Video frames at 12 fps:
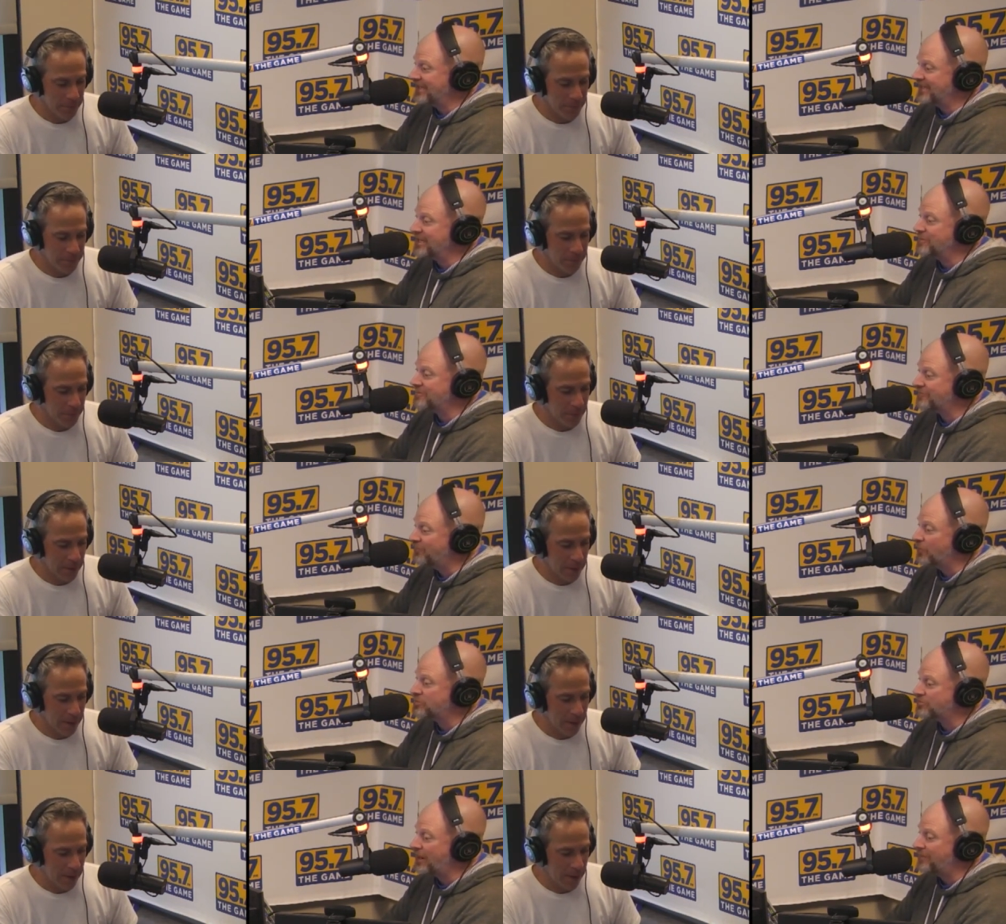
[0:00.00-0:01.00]
Speaker 1: And he was a
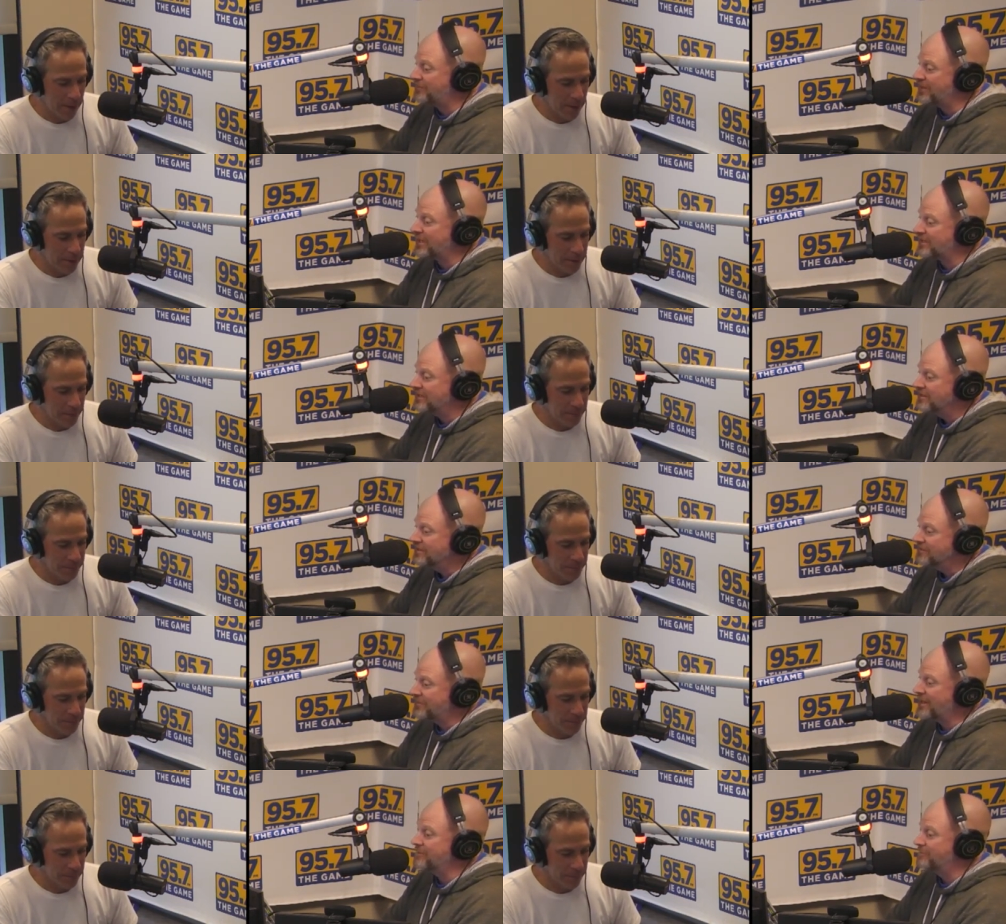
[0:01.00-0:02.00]
4th-round pick
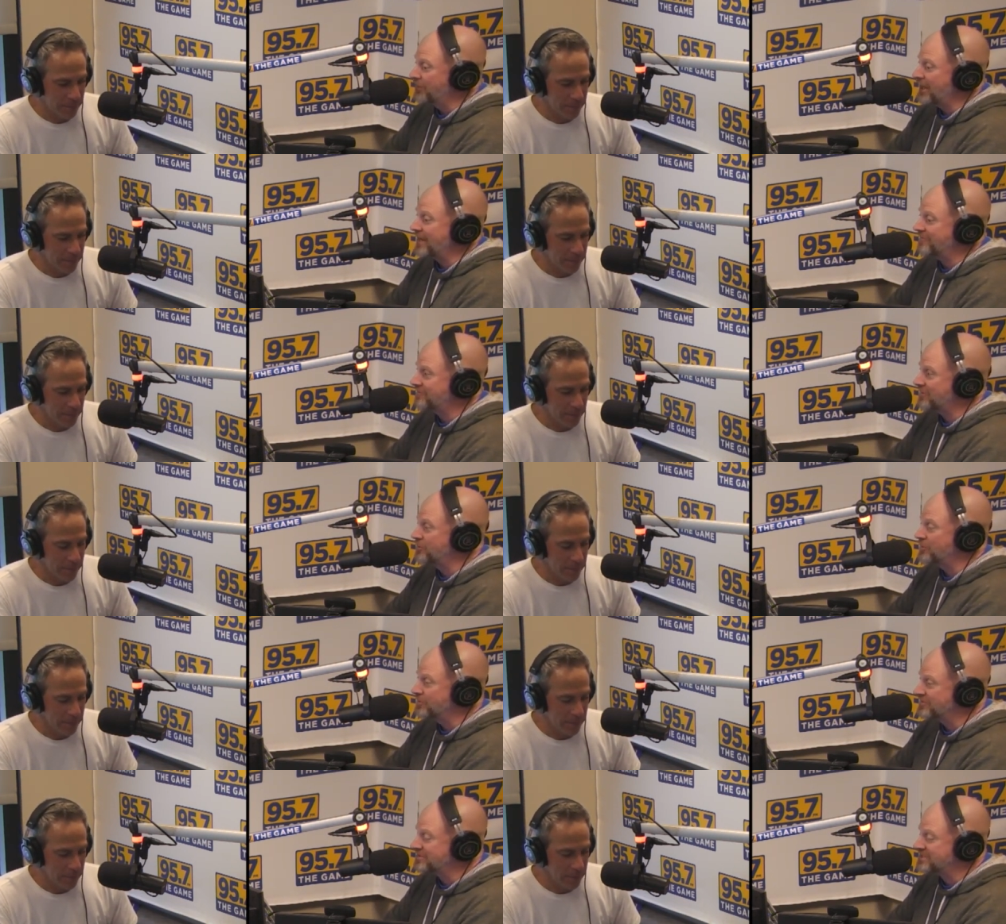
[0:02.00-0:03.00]
by the Braves, so there
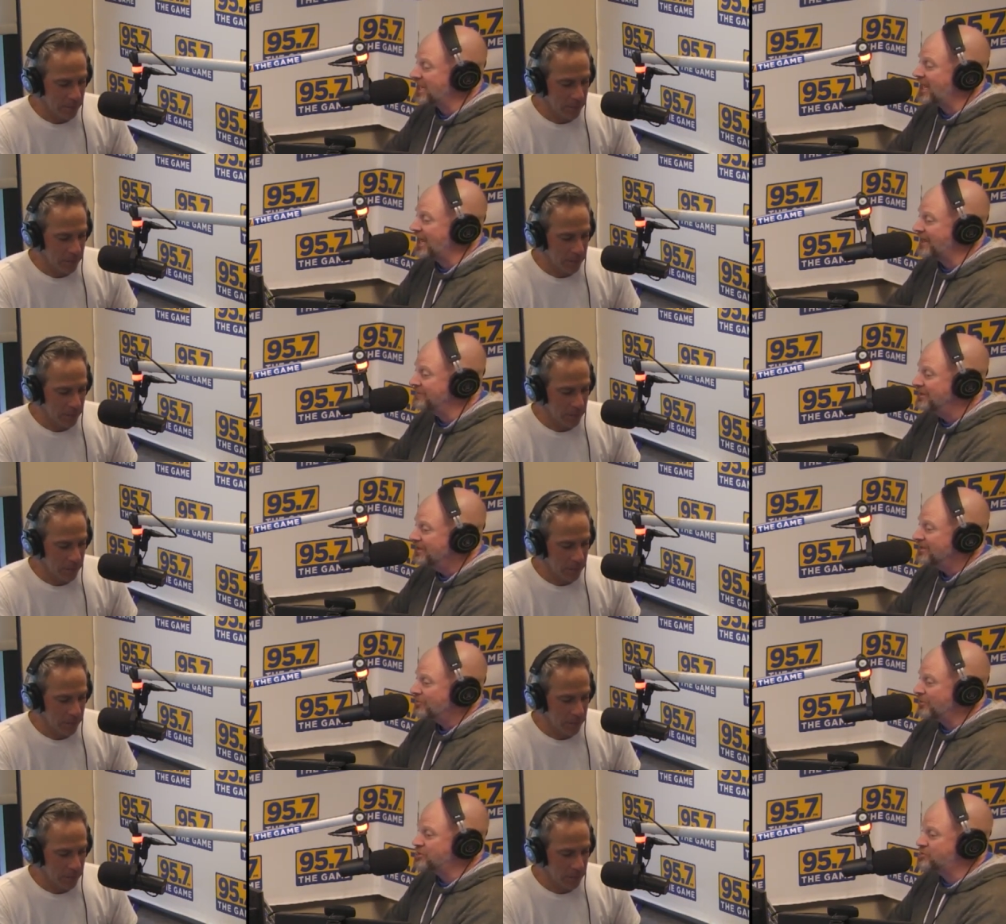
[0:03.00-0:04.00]
was a time
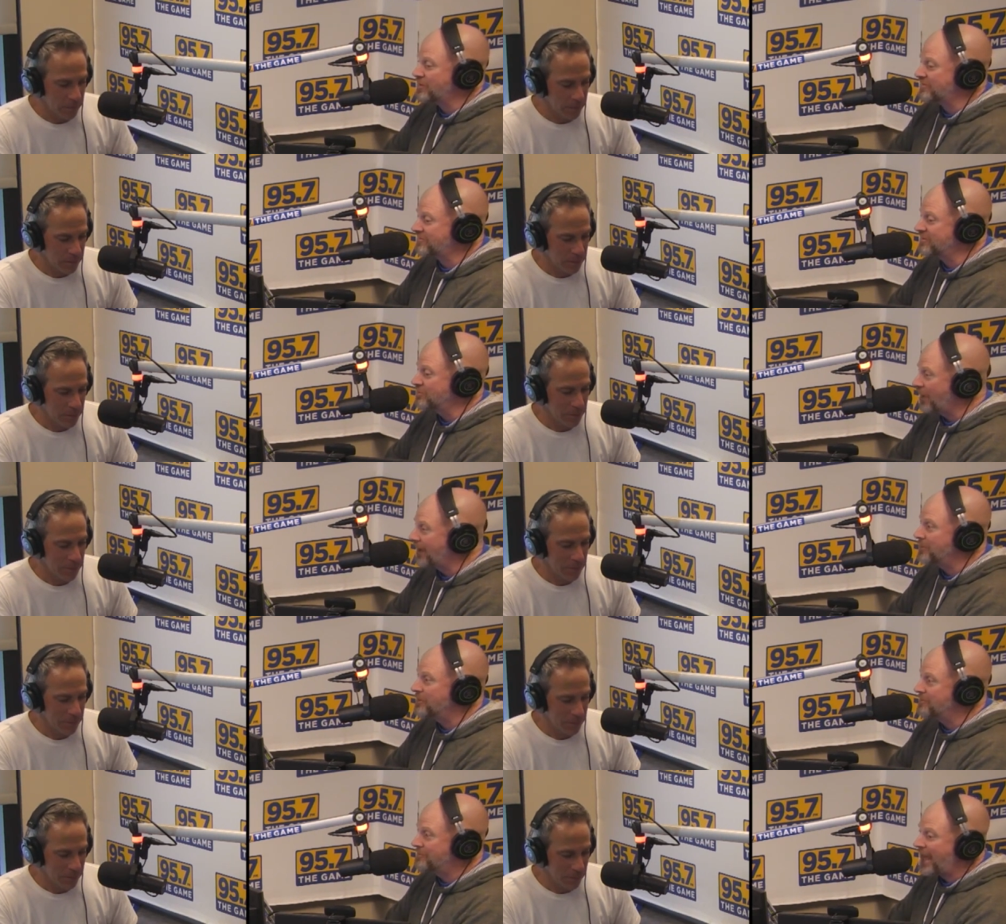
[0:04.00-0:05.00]
when Tristan
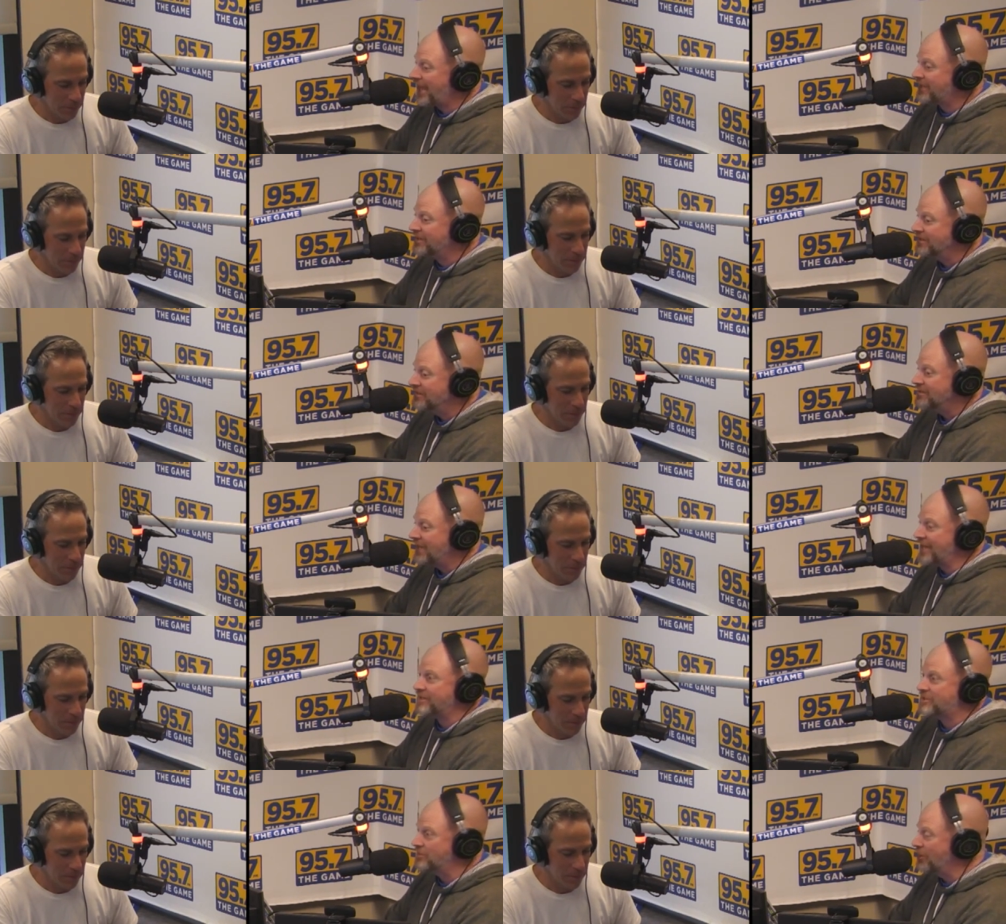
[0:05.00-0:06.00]
Robert Beck out
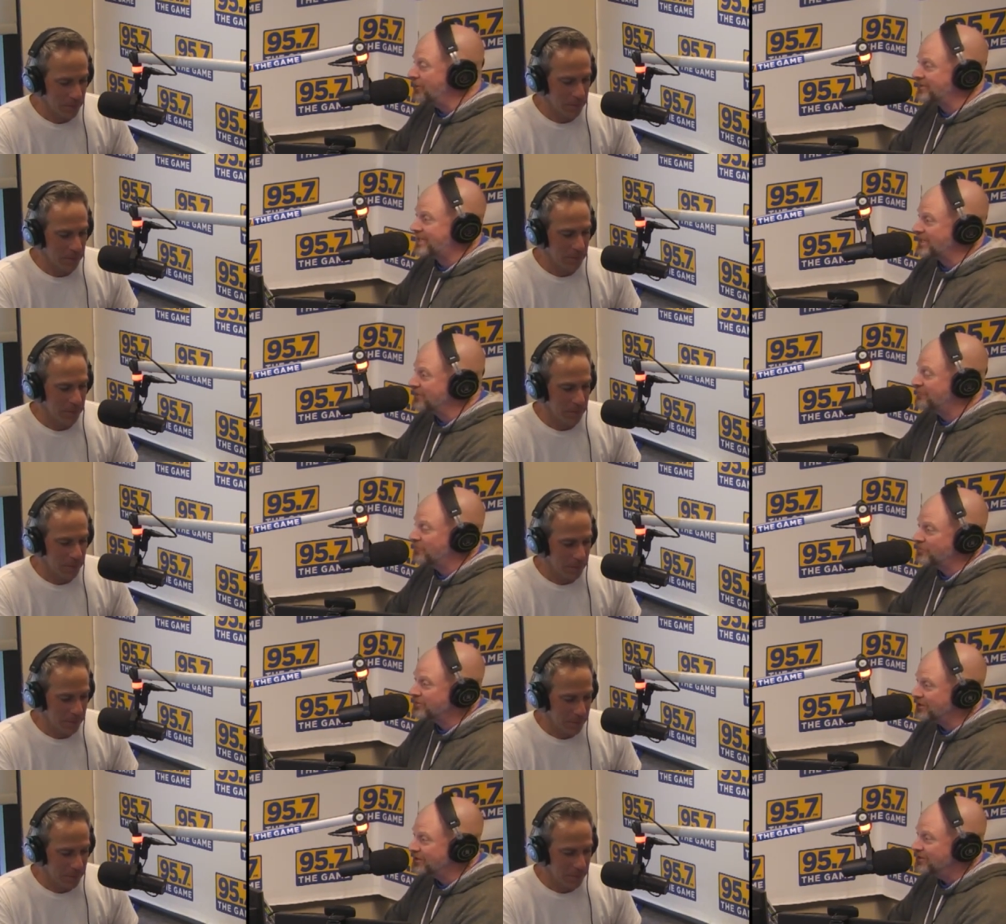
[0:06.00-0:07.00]
of Corona,
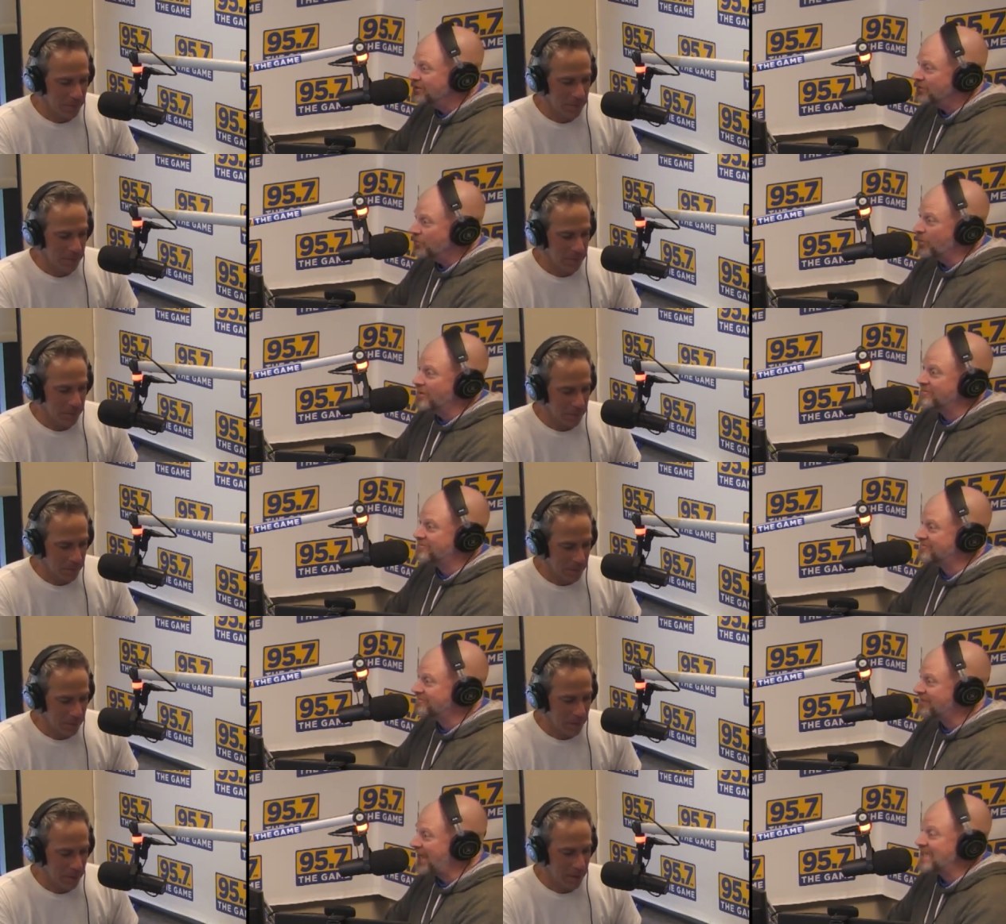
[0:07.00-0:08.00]
California,
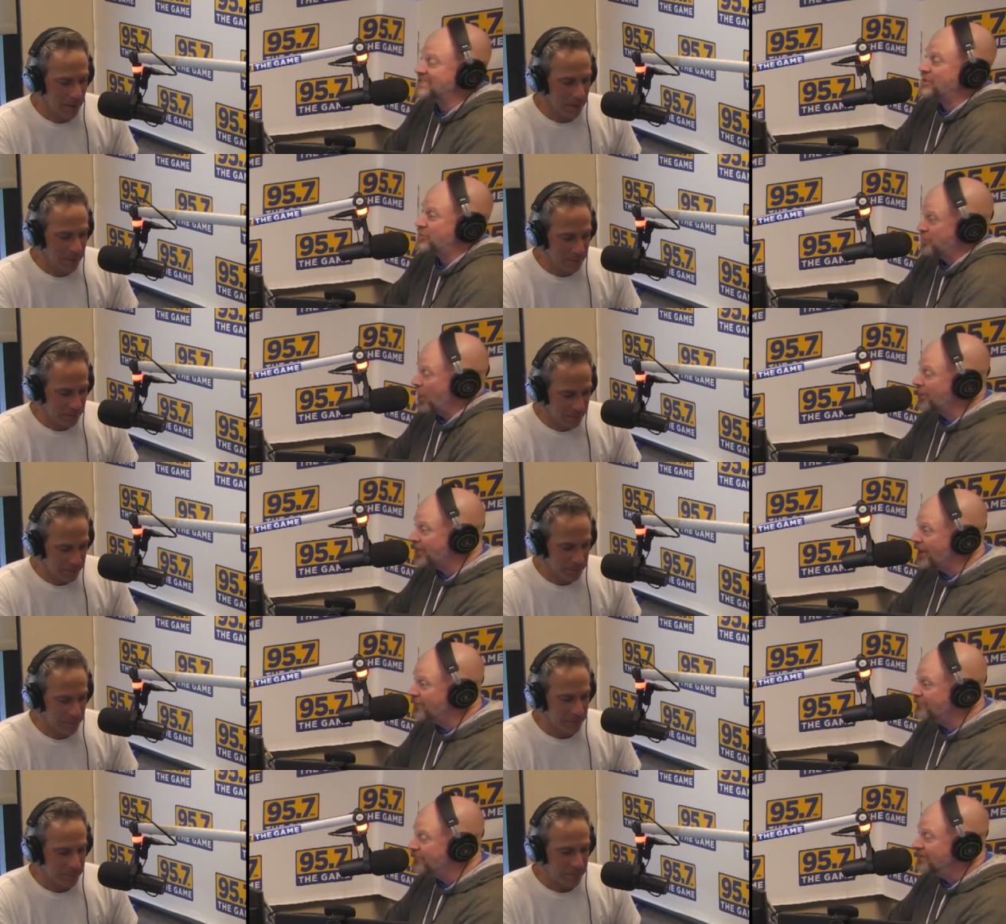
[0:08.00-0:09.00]
was highly thought
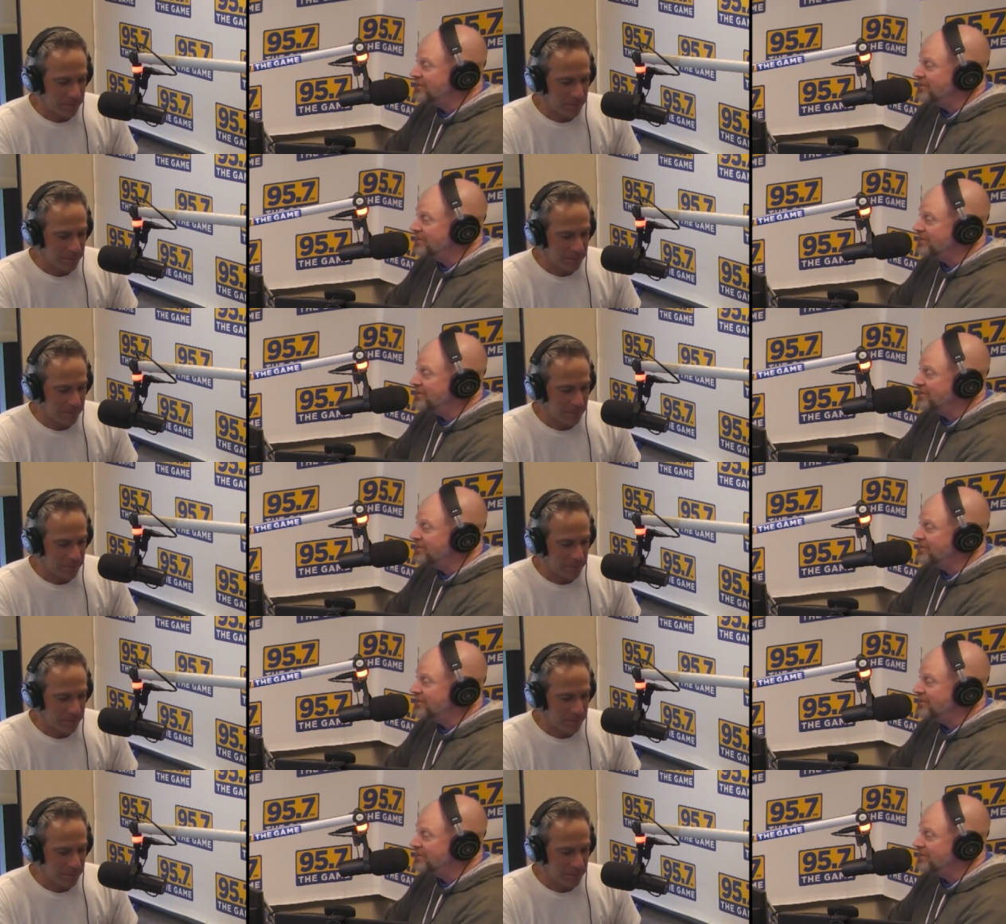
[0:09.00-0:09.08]
of.